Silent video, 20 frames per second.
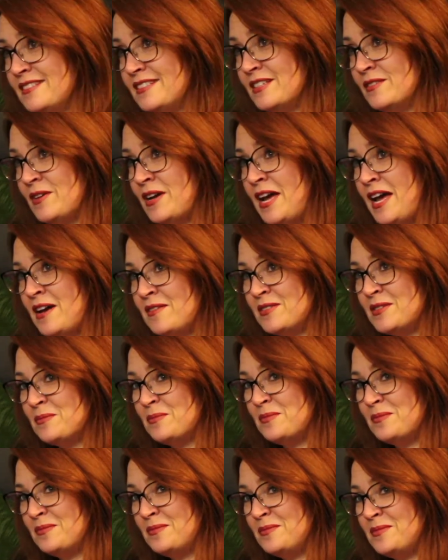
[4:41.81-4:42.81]
If I have to
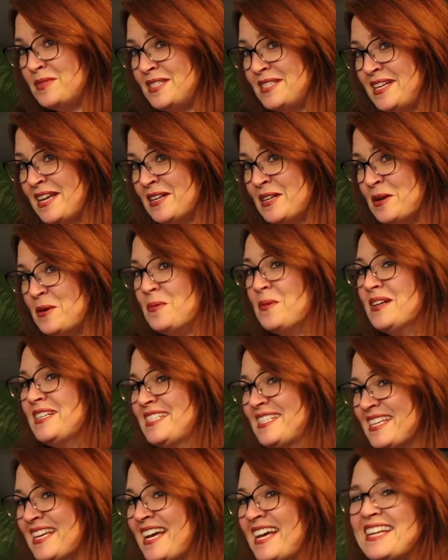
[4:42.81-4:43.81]
stand on one
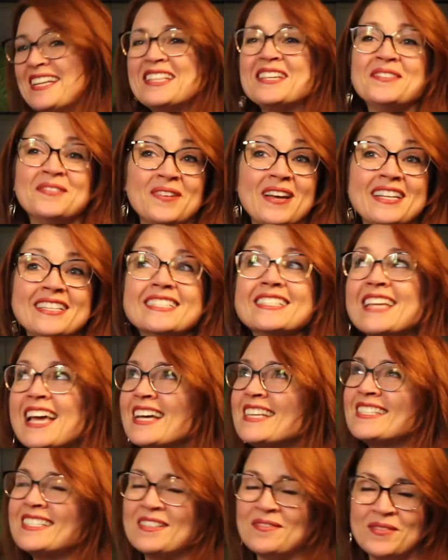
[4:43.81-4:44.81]
side of the fence,
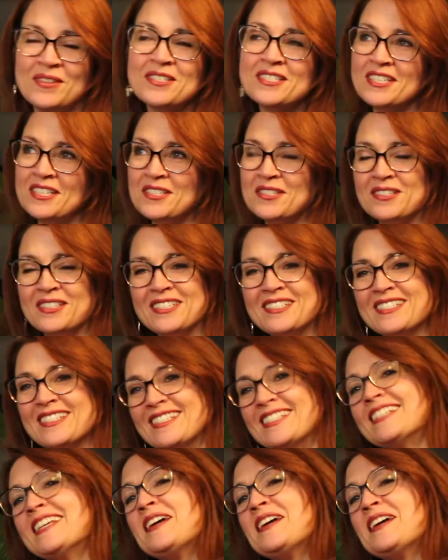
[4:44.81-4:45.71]
yes, it feels like 2 years.